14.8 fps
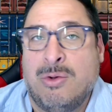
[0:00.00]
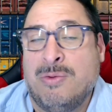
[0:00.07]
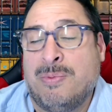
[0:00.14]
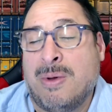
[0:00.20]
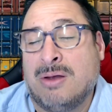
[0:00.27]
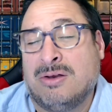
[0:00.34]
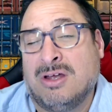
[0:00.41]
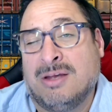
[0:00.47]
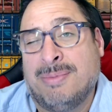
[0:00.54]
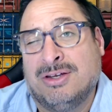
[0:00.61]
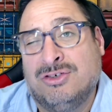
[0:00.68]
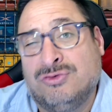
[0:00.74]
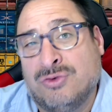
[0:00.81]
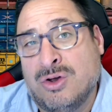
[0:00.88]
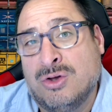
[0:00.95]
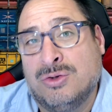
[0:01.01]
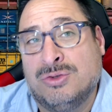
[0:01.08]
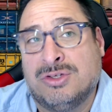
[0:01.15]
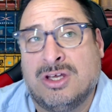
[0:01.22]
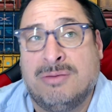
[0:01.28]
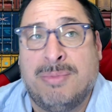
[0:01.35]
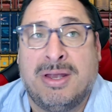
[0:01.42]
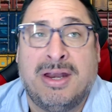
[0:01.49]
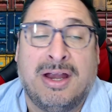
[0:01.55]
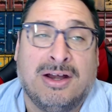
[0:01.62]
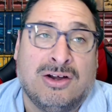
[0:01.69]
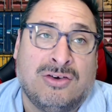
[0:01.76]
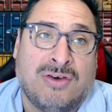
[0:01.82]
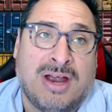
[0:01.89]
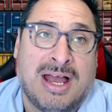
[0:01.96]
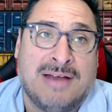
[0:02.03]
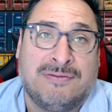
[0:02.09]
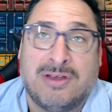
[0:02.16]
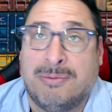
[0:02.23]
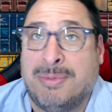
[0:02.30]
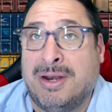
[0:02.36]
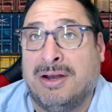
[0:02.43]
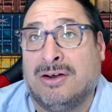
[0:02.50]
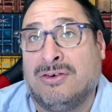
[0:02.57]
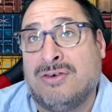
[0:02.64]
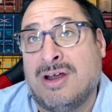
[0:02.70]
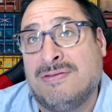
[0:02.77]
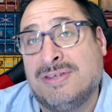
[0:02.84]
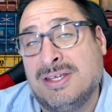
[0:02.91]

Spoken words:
We talk about drones, unmanned aircraft